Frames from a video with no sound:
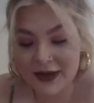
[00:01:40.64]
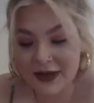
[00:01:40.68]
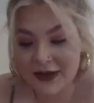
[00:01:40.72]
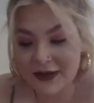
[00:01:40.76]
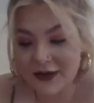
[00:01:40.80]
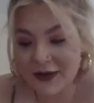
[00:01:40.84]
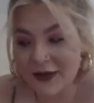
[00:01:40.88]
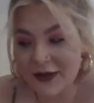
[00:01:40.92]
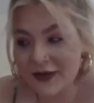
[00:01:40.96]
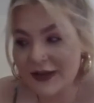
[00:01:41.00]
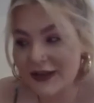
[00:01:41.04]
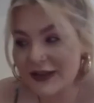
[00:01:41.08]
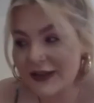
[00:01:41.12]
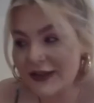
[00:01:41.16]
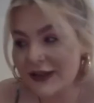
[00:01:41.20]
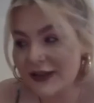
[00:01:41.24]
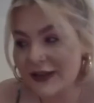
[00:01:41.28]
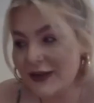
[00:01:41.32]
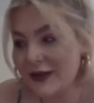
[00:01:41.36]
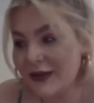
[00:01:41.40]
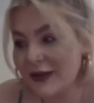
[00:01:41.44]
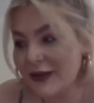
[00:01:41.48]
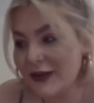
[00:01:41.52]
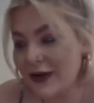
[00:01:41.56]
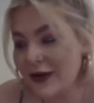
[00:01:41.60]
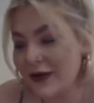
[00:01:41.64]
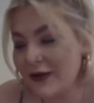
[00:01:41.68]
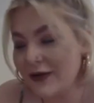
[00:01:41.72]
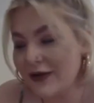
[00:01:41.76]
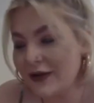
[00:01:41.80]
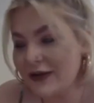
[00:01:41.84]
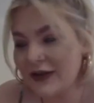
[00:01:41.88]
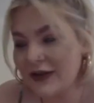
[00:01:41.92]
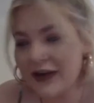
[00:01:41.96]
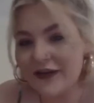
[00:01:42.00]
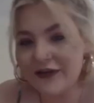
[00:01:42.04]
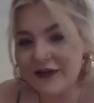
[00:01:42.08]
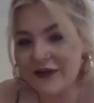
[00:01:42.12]
got this student
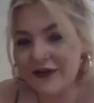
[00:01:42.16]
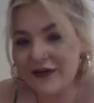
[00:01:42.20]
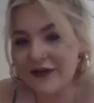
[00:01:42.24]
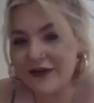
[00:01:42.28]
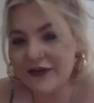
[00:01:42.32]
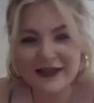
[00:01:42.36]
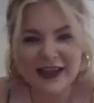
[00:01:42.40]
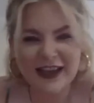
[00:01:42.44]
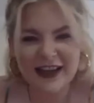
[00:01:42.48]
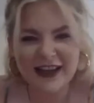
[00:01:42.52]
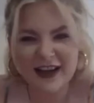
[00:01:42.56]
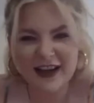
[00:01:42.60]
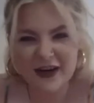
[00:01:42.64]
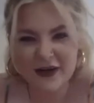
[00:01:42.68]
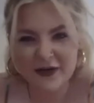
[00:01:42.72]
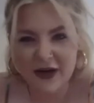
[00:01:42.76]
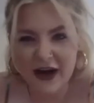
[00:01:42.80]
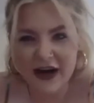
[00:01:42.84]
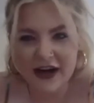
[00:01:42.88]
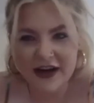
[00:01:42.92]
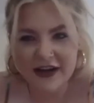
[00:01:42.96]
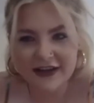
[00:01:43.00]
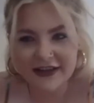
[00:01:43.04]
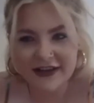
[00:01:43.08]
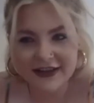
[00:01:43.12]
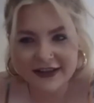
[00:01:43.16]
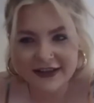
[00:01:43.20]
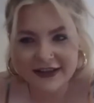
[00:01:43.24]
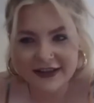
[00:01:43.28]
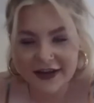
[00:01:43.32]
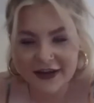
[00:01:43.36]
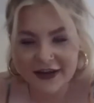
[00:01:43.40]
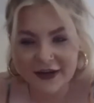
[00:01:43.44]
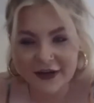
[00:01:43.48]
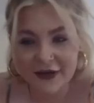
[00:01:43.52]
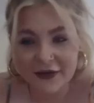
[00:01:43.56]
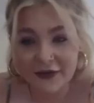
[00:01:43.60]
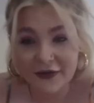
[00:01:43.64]
overdraft and it was like $1,000 to
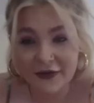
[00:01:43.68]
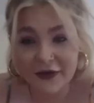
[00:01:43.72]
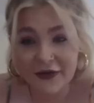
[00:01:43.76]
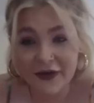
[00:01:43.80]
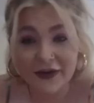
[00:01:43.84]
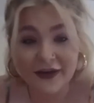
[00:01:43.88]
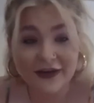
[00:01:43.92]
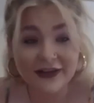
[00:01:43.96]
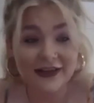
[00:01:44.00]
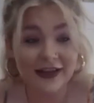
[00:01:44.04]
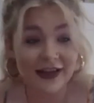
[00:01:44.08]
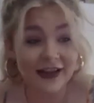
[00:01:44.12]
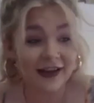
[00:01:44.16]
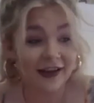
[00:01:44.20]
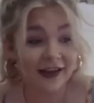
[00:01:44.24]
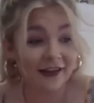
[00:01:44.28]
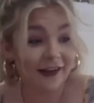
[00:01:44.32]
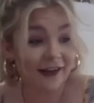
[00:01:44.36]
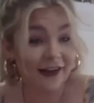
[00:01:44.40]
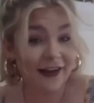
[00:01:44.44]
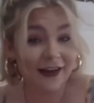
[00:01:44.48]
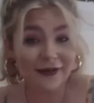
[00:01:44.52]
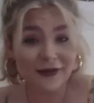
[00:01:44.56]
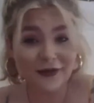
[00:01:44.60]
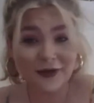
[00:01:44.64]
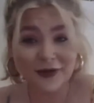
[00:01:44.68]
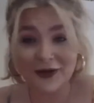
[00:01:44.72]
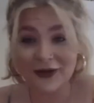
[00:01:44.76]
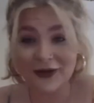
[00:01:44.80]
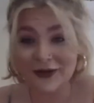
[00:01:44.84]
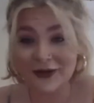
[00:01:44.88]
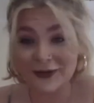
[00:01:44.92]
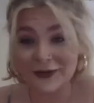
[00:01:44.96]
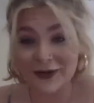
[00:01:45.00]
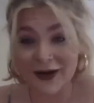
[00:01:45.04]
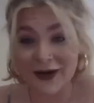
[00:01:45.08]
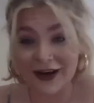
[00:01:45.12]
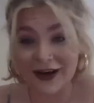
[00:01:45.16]
start off with. And I was like, I've got
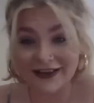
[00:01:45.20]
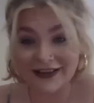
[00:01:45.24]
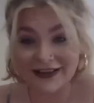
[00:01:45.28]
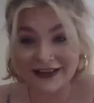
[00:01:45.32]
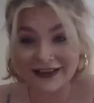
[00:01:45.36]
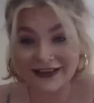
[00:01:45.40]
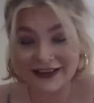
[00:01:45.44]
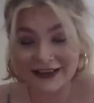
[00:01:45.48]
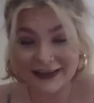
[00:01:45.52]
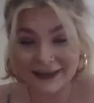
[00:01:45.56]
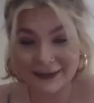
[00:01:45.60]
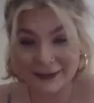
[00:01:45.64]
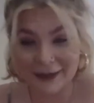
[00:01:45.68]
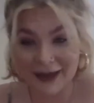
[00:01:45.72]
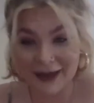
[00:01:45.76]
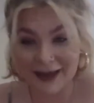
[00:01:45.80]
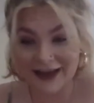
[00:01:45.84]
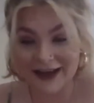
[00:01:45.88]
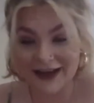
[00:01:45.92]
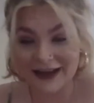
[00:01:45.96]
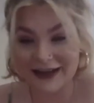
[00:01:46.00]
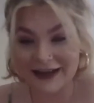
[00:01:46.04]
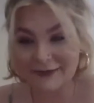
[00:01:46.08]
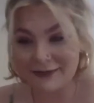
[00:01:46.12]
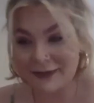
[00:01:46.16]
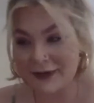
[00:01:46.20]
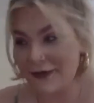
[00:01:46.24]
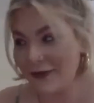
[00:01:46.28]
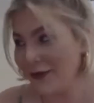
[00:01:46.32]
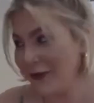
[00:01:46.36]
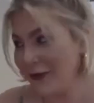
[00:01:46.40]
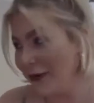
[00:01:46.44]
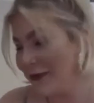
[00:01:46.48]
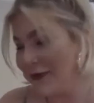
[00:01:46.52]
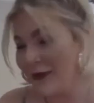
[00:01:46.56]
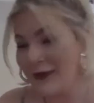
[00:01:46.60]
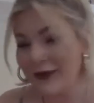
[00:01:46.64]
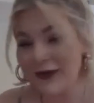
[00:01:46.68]
$1,000 to spend
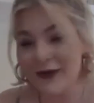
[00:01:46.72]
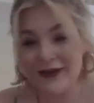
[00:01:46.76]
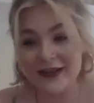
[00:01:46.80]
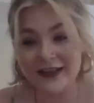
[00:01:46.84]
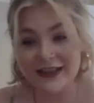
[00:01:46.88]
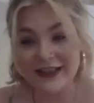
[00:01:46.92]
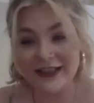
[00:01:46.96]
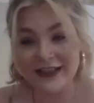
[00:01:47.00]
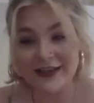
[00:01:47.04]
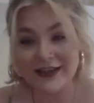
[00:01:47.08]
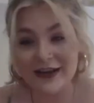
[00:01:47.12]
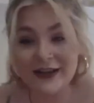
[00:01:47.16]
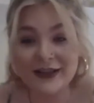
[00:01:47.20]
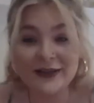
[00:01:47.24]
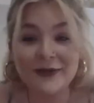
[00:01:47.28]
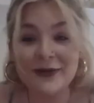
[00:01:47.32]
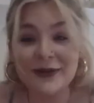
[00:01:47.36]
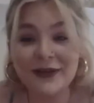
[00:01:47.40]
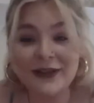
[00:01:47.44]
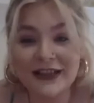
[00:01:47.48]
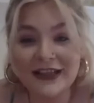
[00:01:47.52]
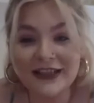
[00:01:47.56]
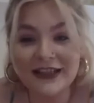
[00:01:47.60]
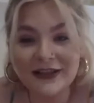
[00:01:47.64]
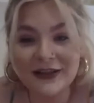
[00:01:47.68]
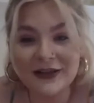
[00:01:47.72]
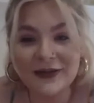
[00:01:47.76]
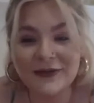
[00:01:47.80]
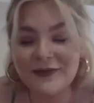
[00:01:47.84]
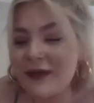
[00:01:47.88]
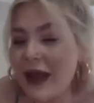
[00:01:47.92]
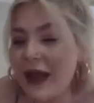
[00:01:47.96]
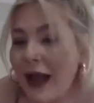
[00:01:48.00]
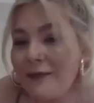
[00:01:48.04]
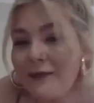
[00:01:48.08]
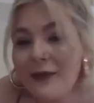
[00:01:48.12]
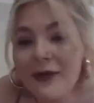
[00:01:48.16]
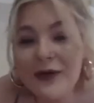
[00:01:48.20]
before even going to uni. So what did I do?
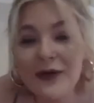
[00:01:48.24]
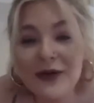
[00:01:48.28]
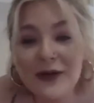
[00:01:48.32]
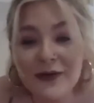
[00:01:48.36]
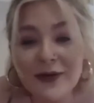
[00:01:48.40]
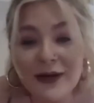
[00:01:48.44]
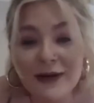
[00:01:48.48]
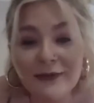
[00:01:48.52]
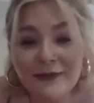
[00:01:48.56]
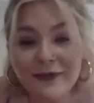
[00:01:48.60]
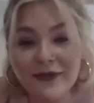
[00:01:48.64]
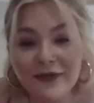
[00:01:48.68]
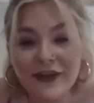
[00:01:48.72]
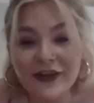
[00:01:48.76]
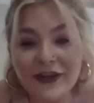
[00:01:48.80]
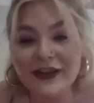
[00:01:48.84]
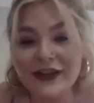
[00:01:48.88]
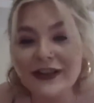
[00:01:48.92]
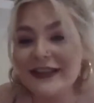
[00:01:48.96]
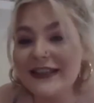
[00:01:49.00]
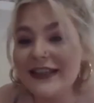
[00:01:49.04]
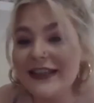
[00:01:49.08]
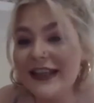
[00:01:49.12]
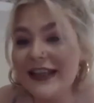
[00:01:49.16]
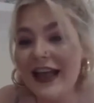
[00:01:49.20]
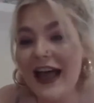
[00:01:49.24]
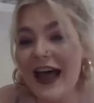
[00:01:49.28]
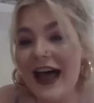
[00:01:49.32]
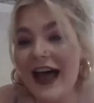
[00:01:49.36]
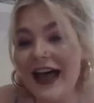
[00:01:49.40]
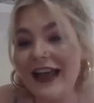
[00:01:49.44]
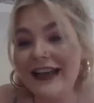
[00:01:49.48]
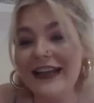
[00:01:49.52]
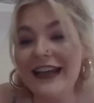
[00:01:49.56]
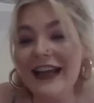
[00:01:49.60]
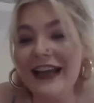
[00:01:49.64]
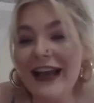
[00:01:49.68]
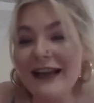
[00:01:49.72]
I booked Creamfields
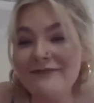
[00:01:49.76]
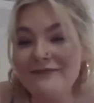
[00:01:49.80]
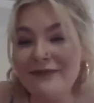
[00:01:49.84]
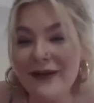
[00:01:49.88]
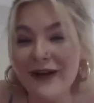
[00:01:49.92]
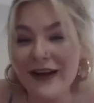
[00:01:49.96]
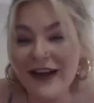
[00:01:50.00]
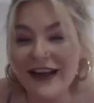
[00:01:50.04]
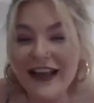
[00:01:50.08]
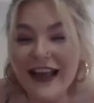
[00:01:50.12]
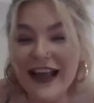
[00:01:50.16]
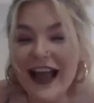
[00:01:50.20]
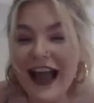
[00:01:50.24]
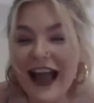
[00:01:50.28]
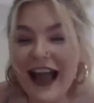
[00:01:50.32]
and I got